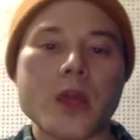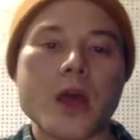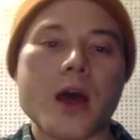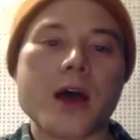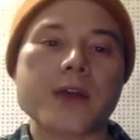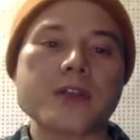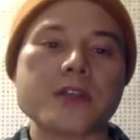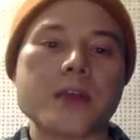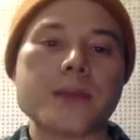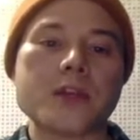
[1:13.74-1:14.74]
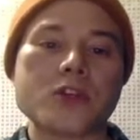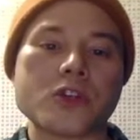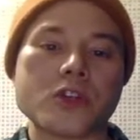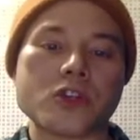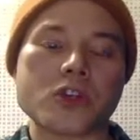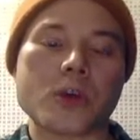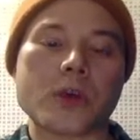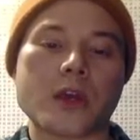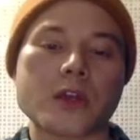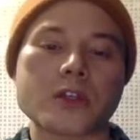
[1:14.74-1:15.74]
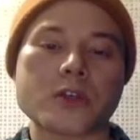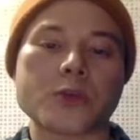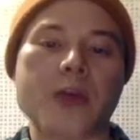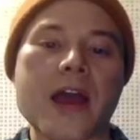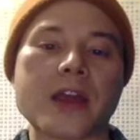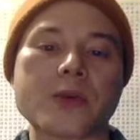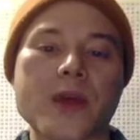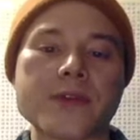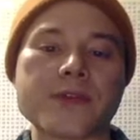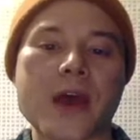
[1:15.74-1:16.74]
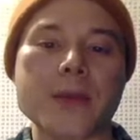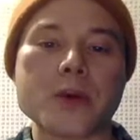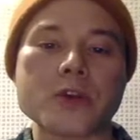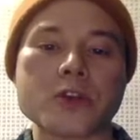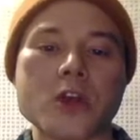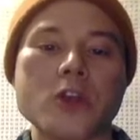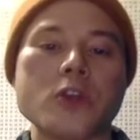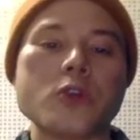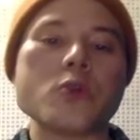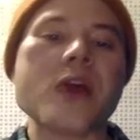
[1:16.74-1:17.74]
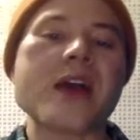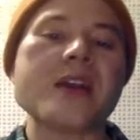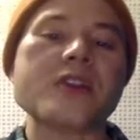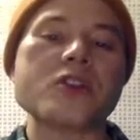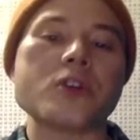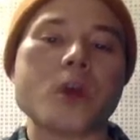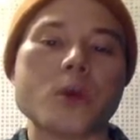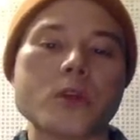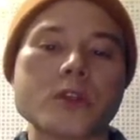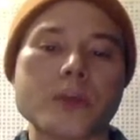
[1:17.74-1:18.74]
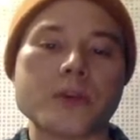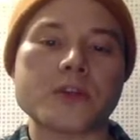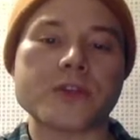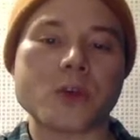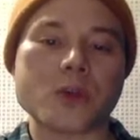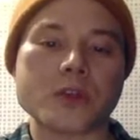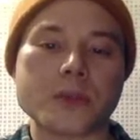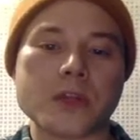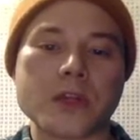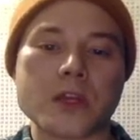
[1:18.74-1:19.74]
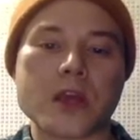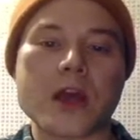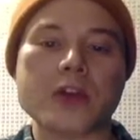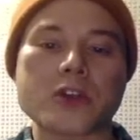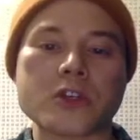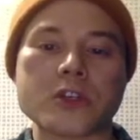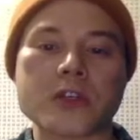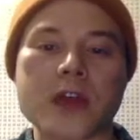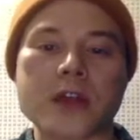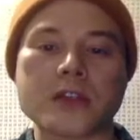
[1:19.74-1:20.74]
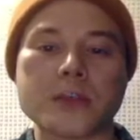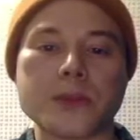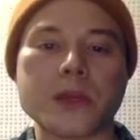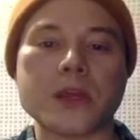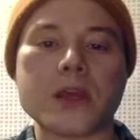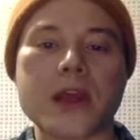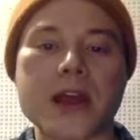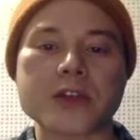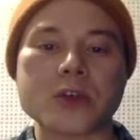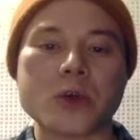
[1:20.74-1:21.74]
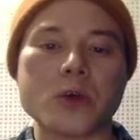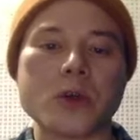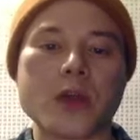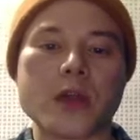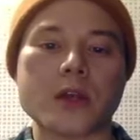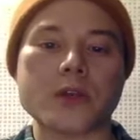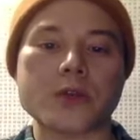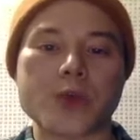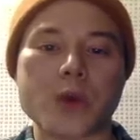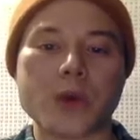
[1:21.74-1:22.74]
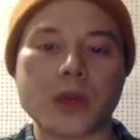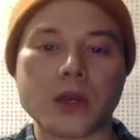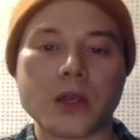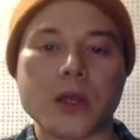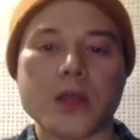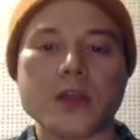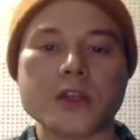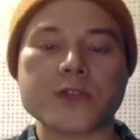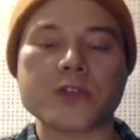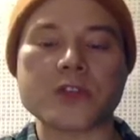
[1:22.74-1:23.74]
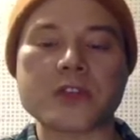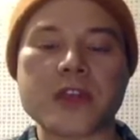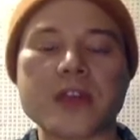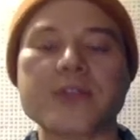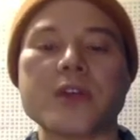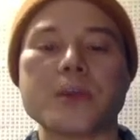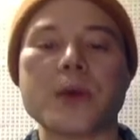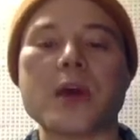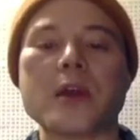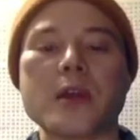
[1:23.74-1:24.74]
Uh, this image is showing us ragged red fibers. You do not need to know this image for USMLE. I just decided to be an asshole and throw in this for the sake of it, but